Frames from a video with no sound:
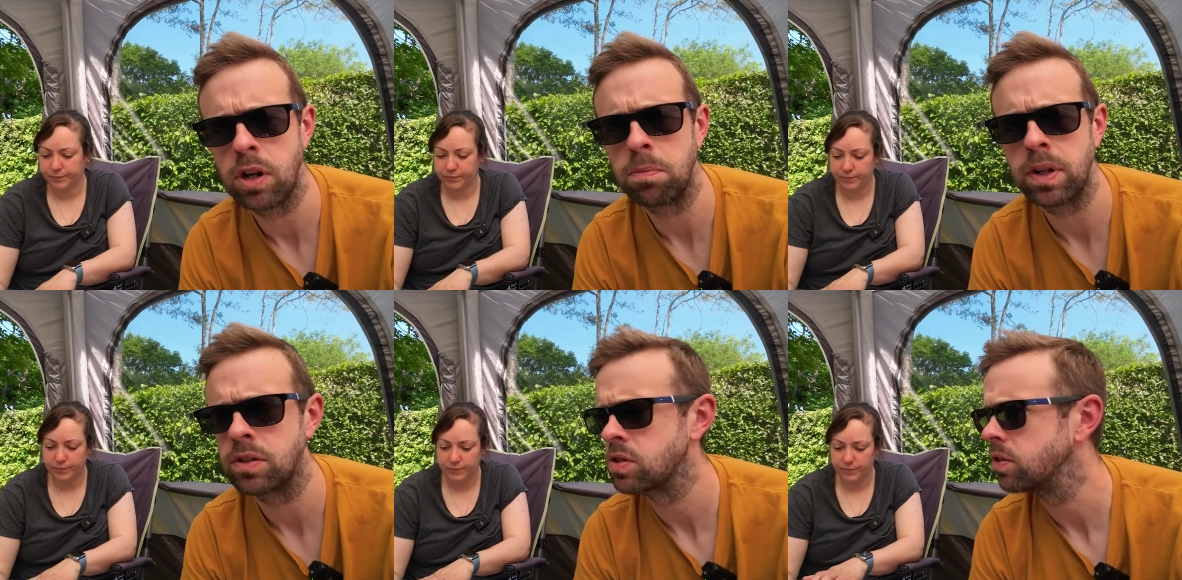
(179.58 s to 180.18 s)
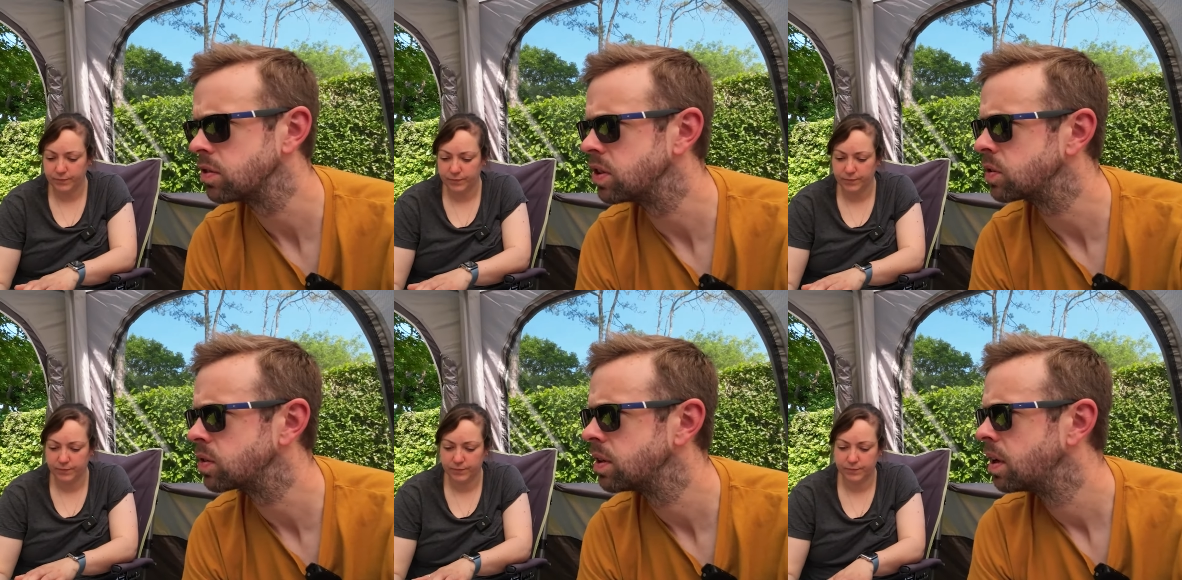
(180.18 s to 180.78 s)
Speaker 1: Cumberland sausages
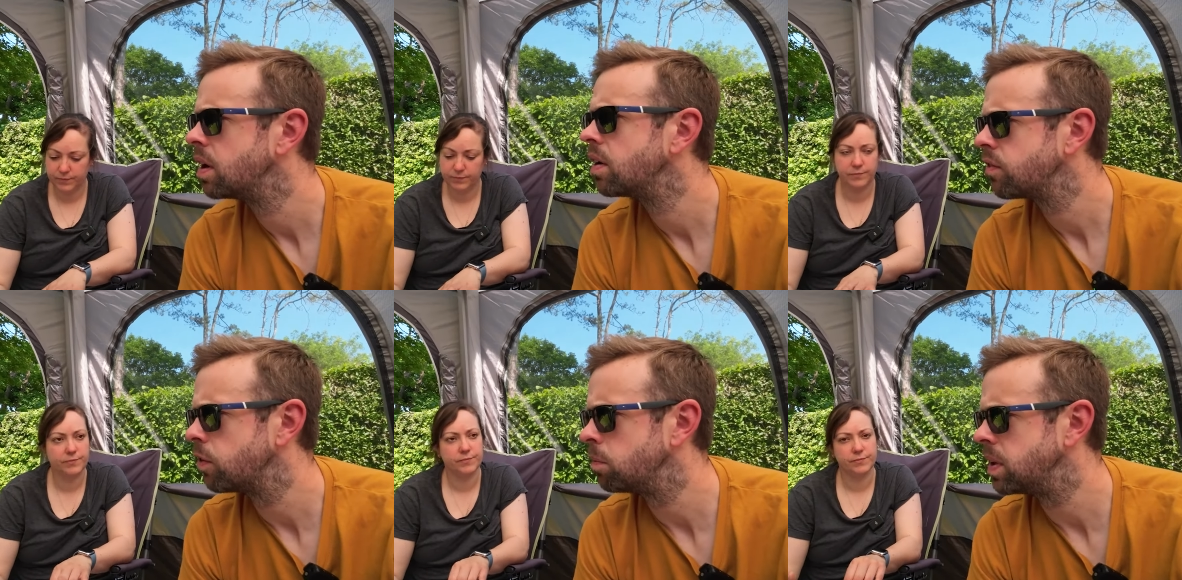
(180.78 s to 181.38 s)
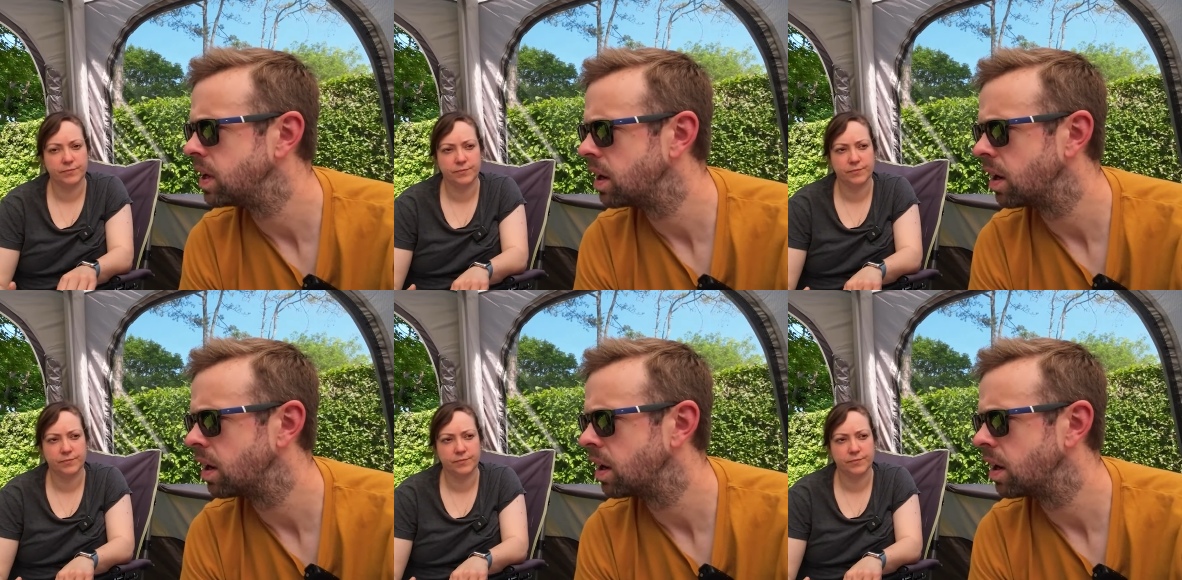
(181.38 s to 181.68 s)
from the